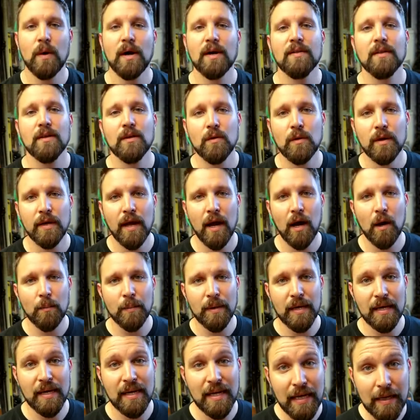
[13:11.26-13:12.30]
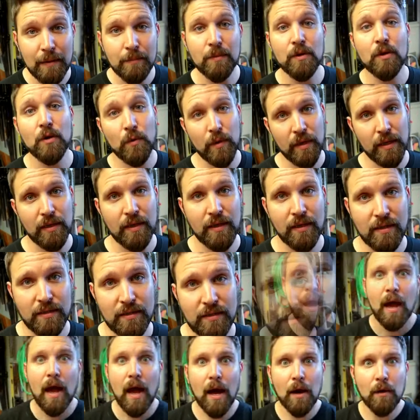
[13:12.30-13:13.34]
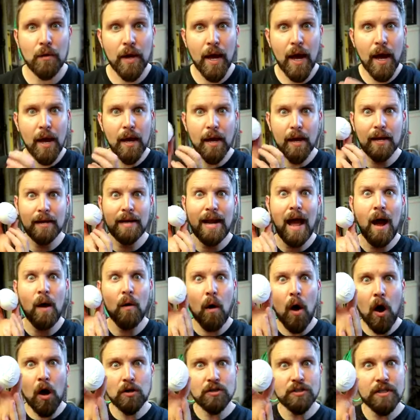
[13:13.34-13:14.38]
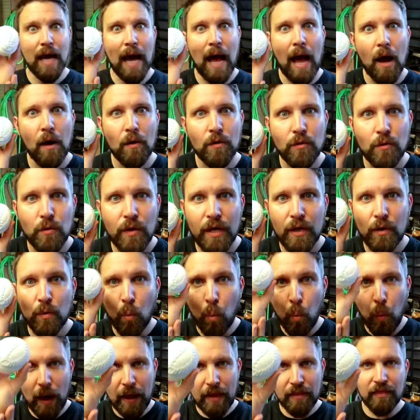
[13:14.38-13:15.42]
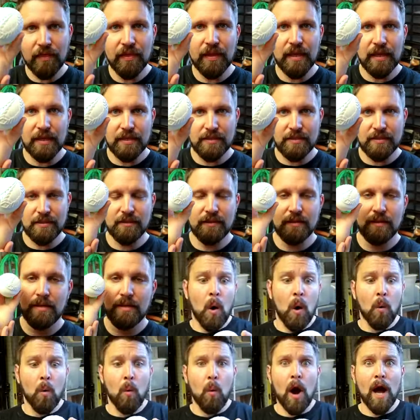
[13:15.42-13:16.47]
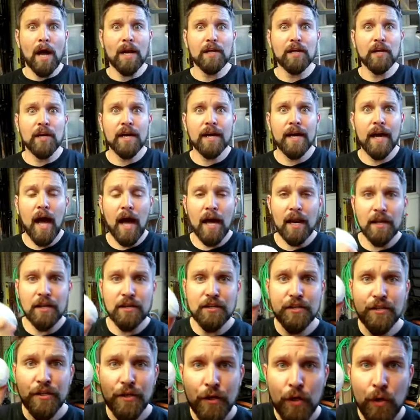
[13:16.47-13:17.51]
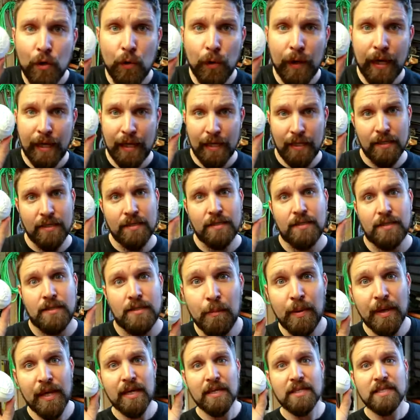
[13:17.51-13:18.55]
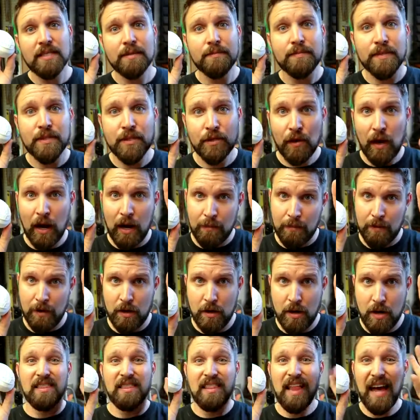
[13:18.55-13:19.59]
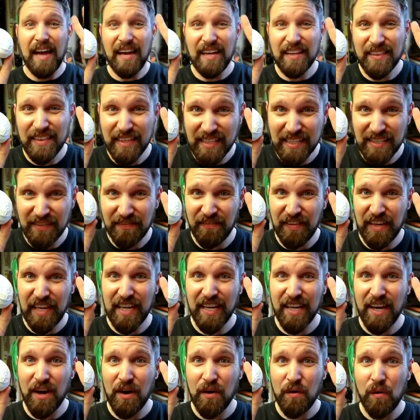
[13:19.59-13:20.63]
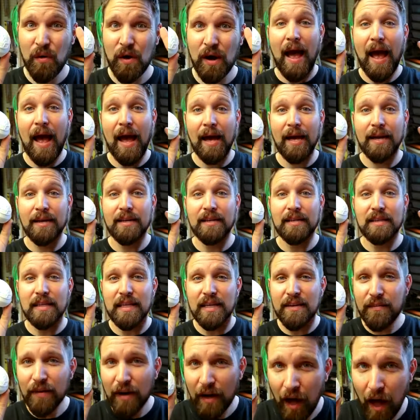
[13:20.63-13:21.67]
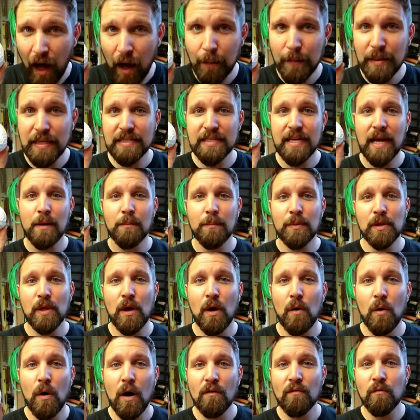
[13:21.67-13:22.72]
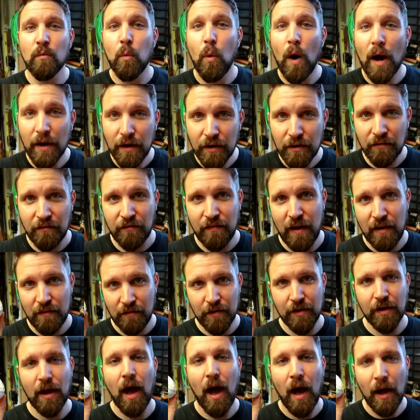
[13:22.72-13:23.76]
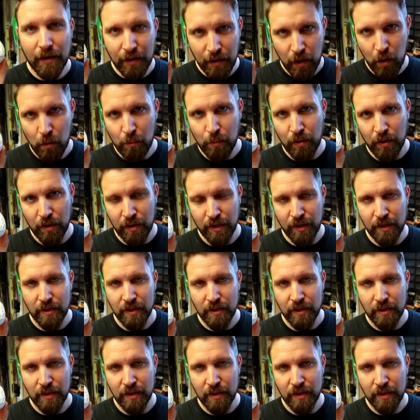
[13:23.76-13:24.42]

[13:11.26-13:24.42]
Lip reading: way that you can help me keep doing this. Okay, now on to how you can win this. What you gotta do is be a subscriber, like this video, and leave a comment down below of what your favorite audiobook